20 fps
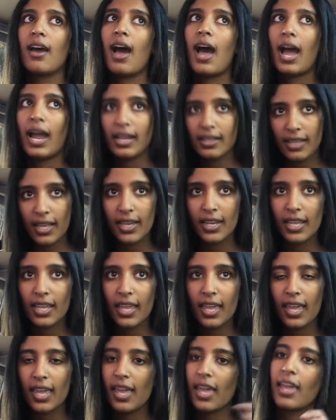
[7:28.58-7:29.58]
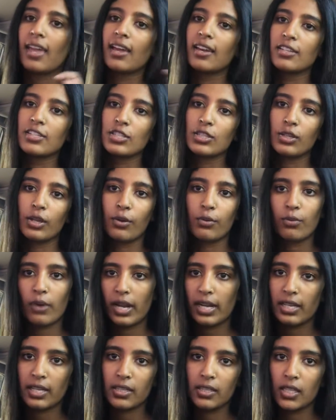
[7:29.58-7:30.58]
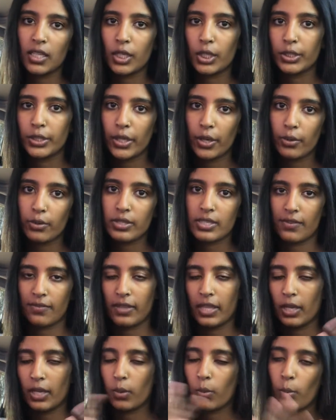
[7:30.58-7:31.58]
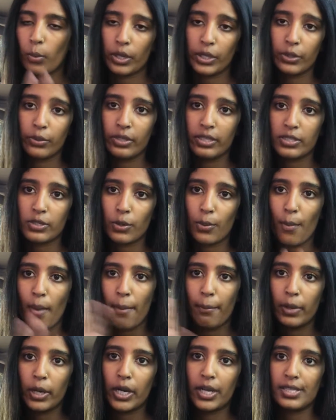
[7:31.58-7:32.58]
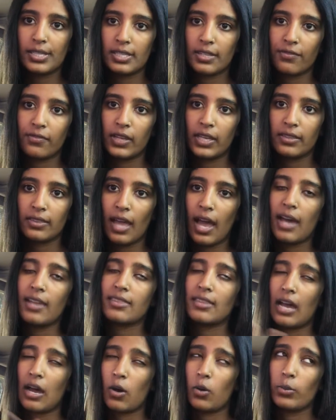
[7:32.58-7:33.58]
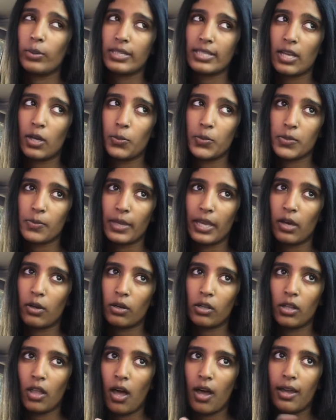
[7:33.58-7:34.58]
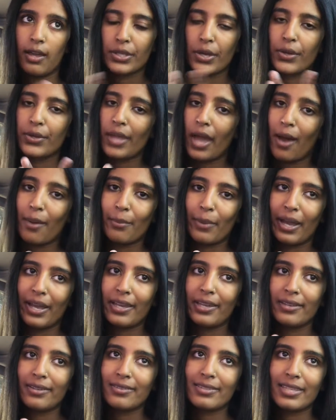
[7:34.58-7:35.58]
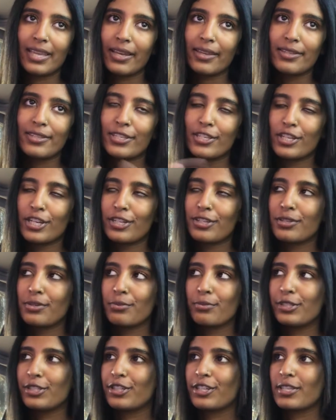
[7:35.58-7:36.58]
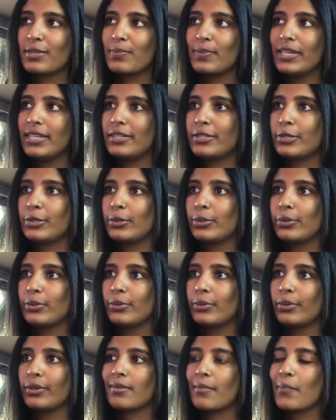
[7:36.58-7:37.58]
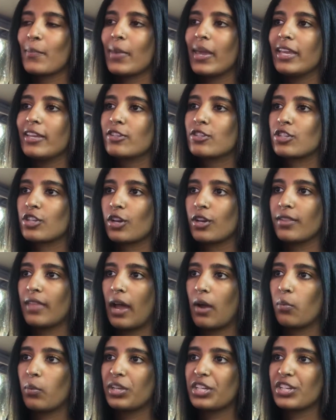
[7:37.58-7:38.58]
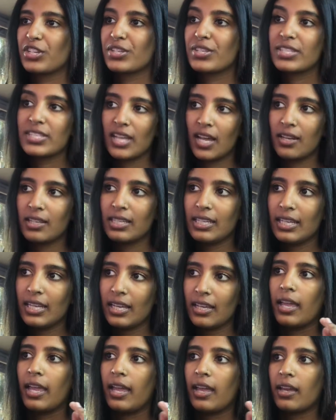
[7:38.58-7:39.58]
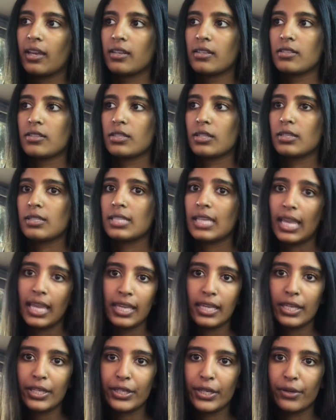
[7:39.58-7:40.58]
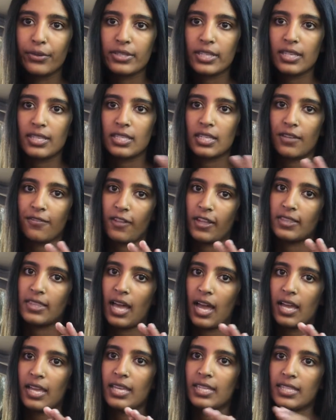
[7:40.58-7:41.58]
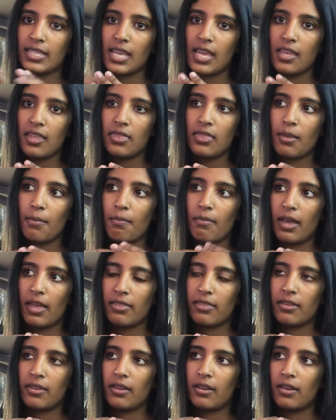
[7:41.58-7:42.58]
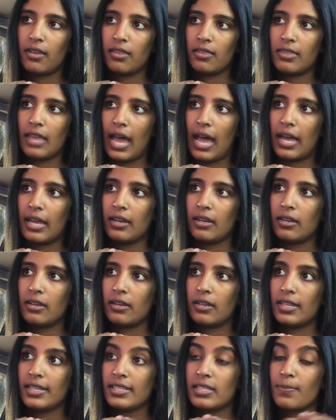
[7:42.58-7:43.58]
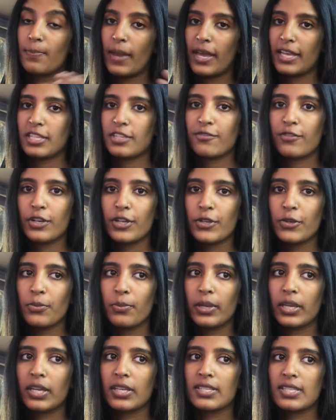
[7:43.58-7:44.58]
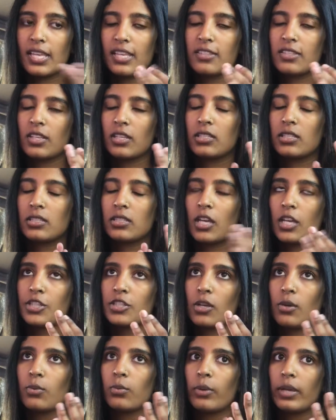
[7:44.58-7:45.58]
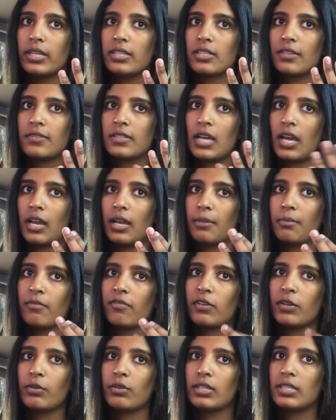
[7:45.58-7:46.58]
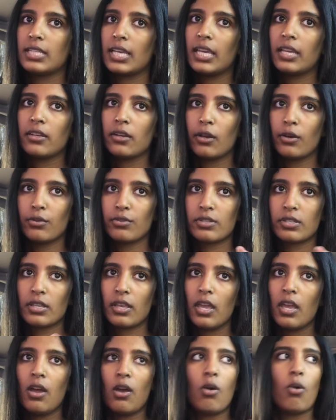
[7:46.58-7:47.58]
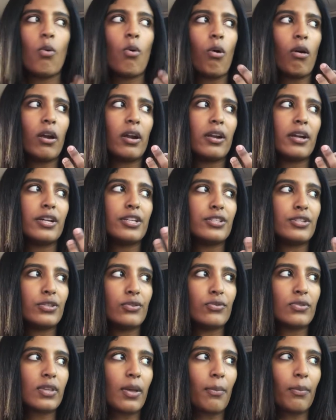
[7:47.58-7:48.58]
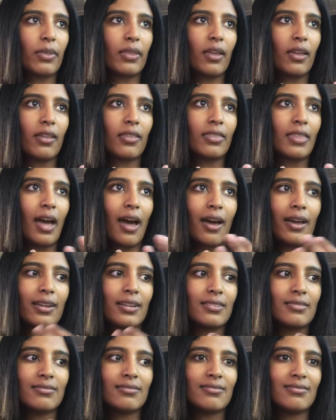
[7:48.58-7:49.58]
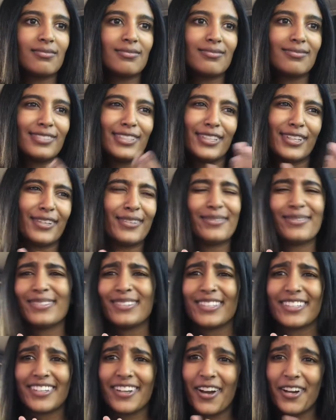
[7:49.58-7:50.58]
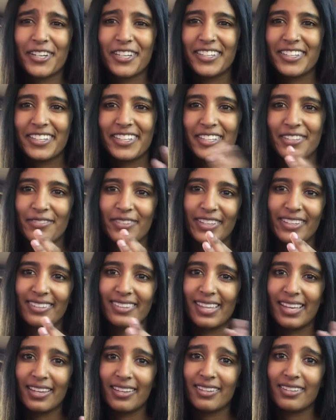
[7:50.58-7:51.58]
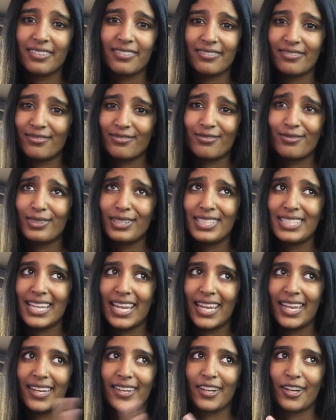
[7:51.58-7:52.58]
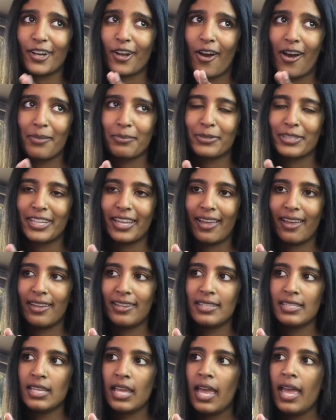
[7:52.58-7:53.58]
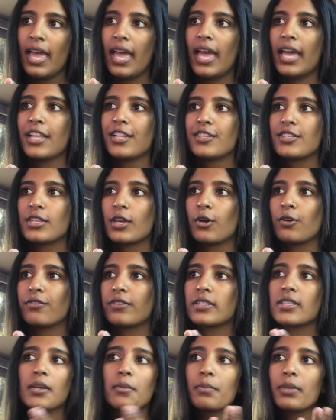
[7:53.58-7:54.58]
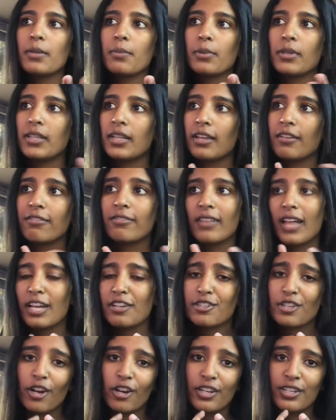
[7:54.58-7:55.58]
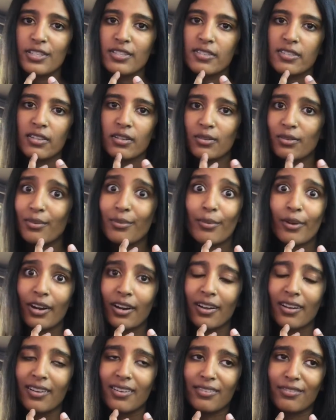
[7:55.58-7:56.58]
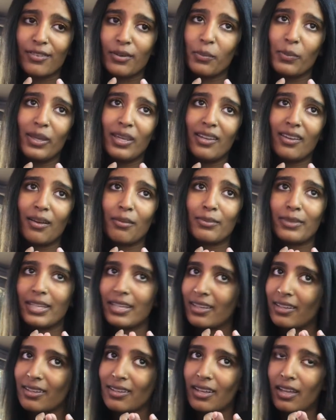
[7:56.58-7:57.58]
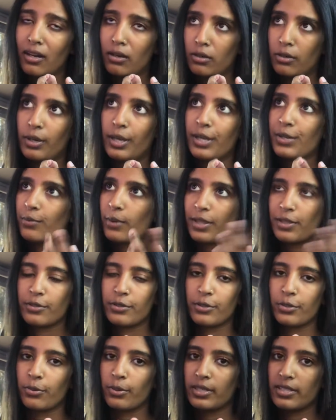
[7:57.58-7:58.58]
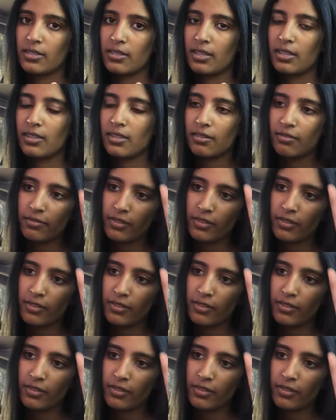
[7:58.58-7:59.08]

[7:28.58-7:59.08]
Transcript: highlighting it and you know writing little notes of like what you need to remember and stuff like that that always helps me out a lot so yeah my second suggestion would just be to make sure that when you're studying and taking notes and stuff like that it's in the method that is best for you because it's such a waste of time for you to take notes or do something that you know you're not going to even like retain or comprehend. And so for some people, like flashcards work. For me, I'm like, I don't know, I'd rather do Quizlet than